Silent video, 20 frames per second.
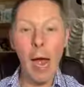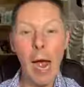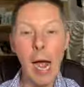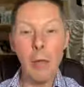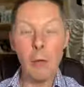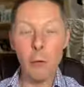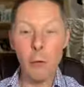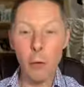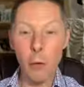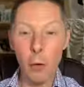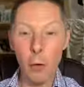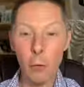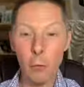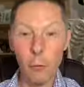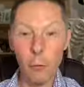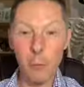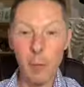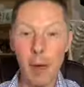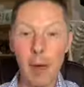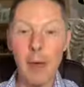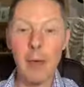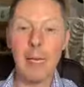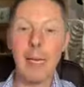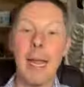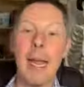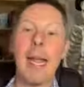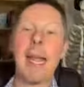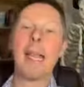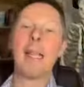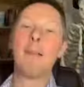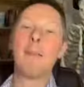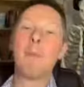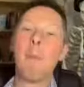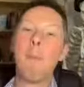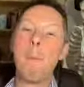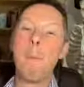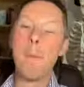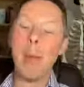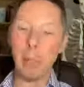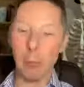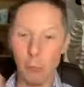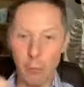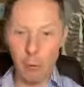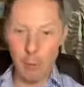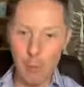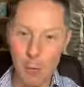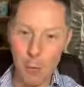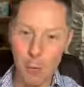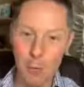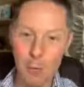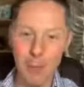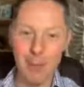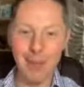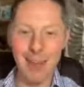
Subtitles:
and your spine is built to move.